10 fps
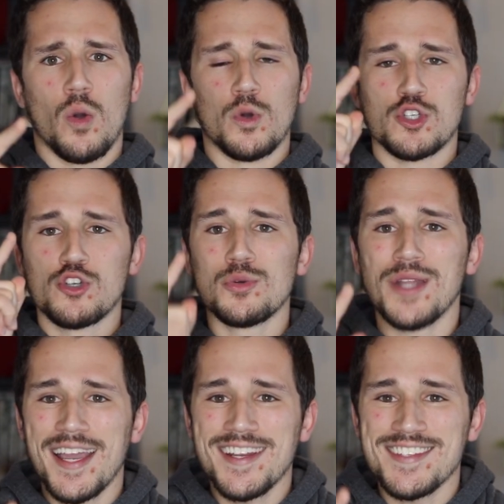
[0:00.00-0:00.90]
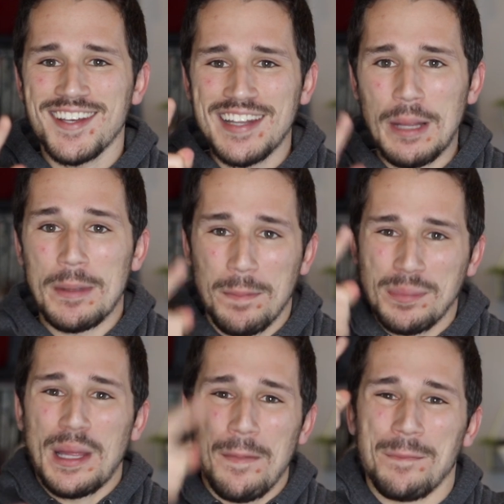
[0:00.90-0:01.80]
was Tulane is going to let me
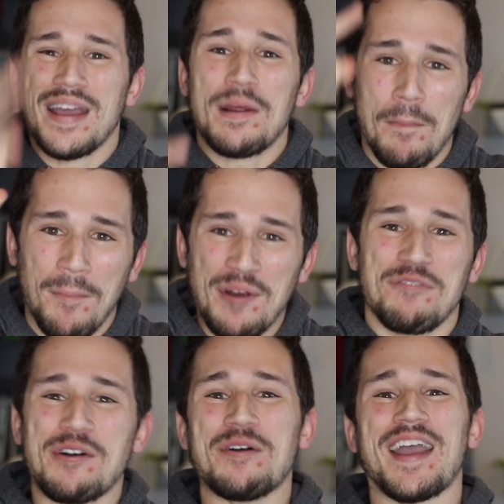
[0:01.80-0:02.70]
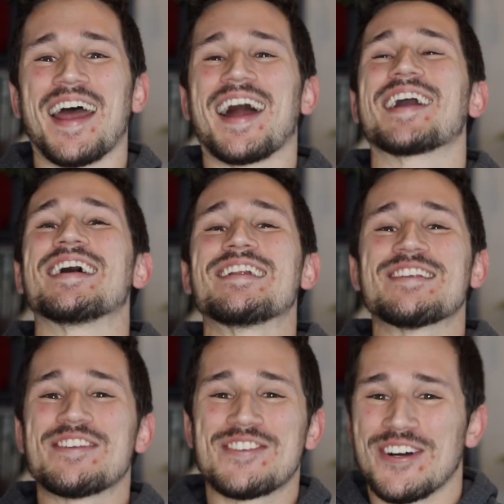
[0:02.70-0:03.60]
play Bant Merfolk, and I
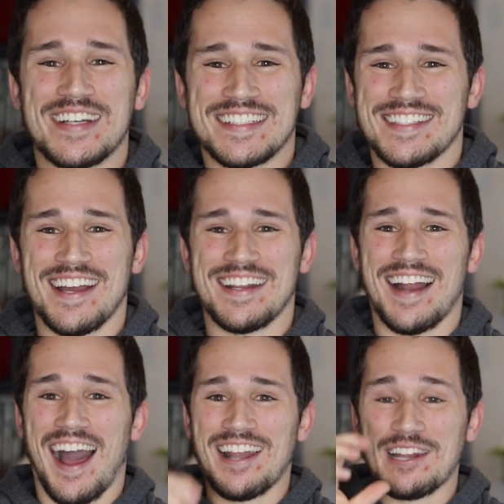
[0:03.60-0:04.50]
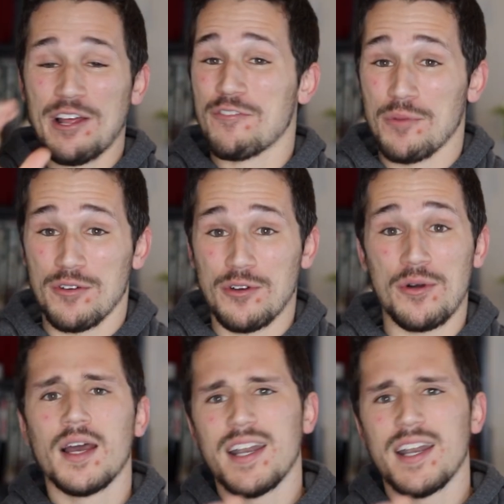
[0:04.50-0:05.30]
got so excited. I love Merfolk.